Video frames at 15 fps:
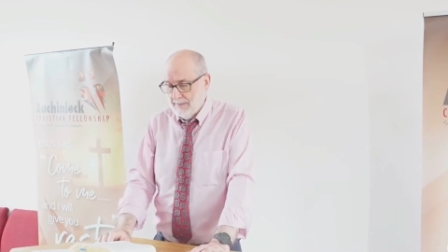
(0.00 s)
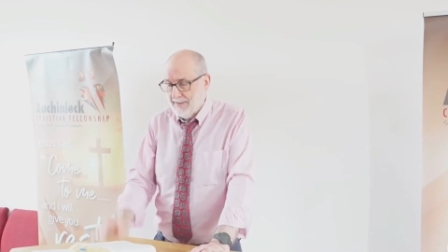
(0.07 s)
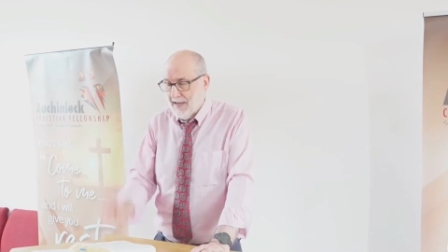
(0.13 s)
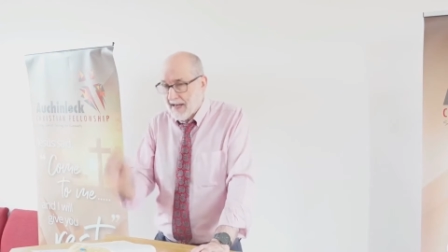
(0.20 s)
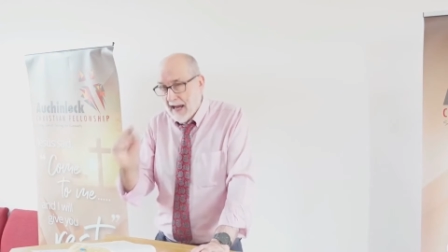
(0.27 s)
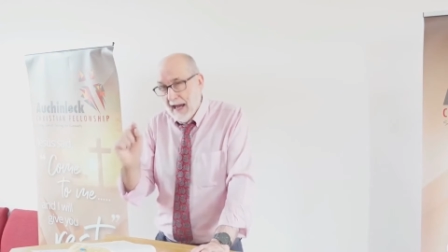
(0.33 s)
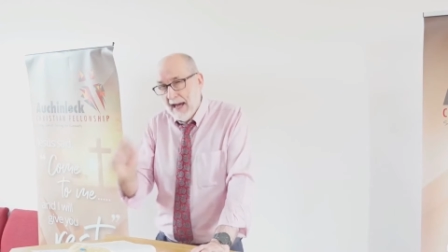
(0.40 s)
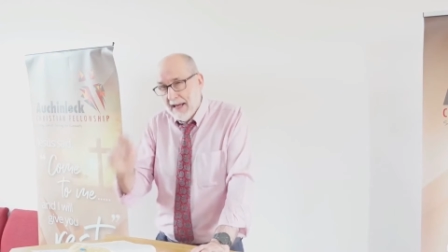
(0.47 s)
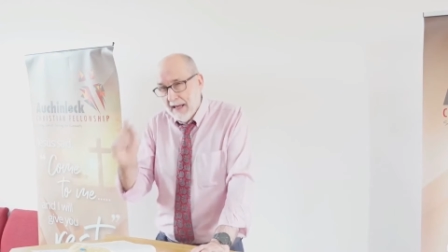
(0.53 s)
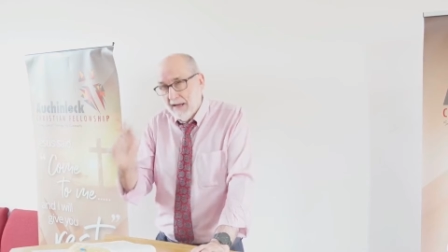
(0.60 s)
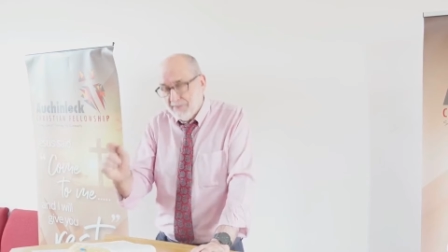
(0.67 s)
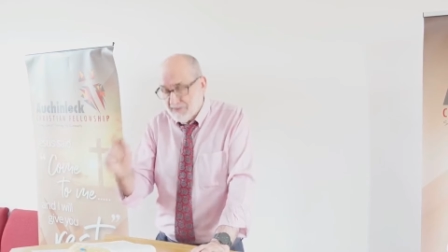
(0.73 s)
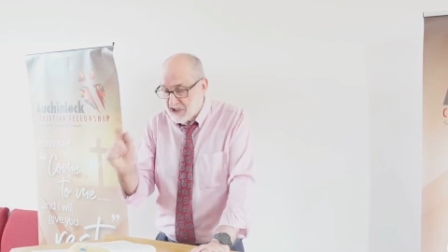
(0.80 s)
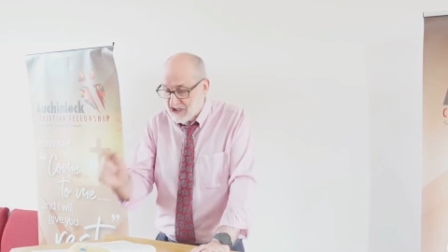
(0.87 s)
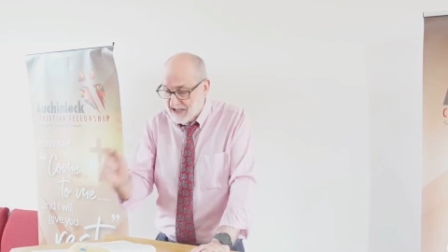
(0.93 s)
that I
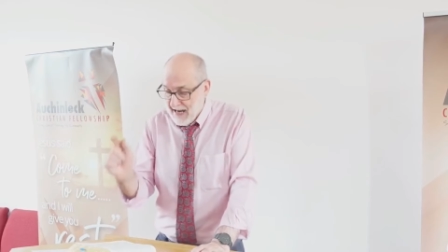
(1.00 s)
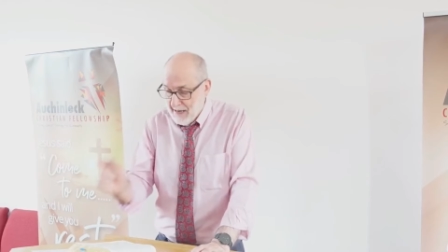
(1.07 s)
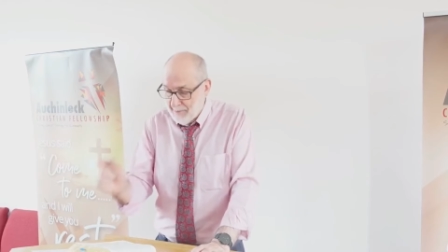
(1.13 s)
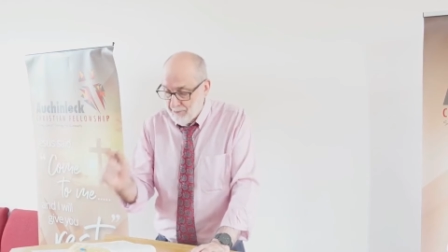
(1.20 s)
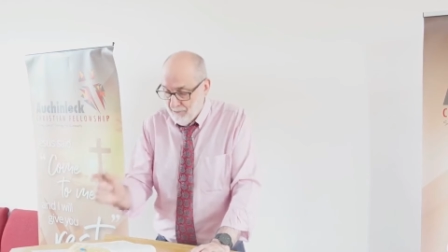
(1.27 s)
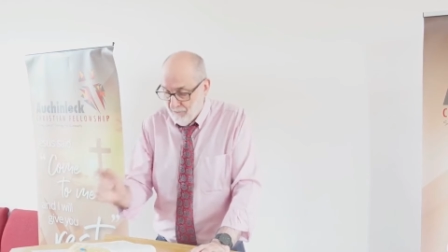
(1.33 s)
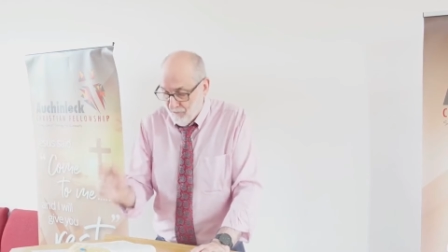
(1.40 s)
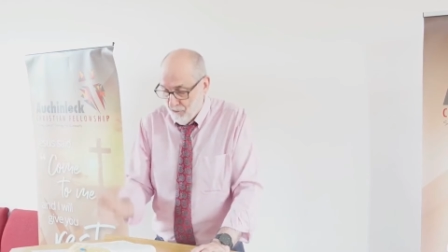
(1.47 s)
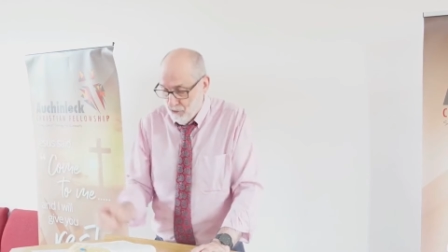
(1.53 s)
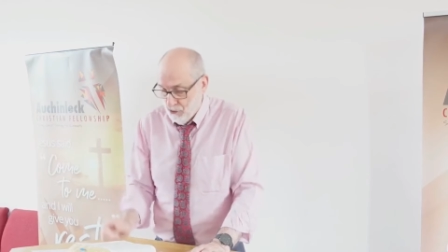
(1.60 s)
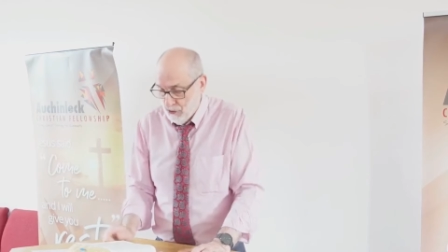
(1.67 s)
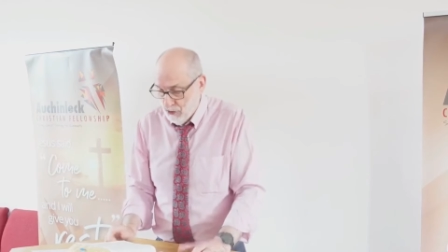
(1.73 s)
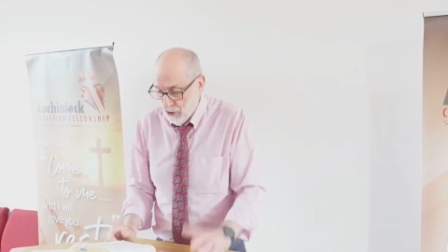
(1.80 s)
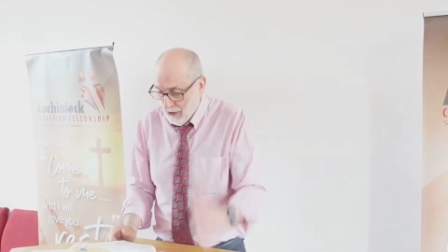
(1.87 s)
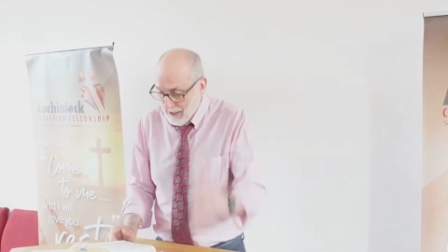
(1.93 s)
have set before
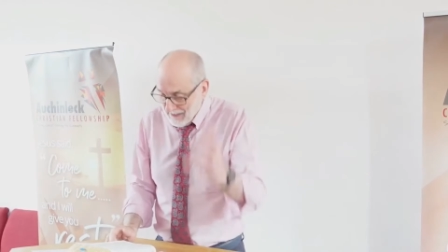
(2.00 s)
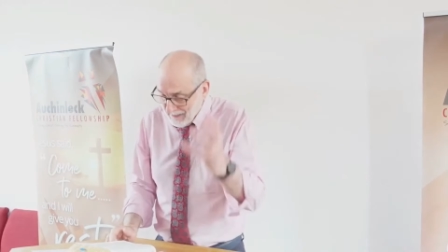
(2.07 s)
you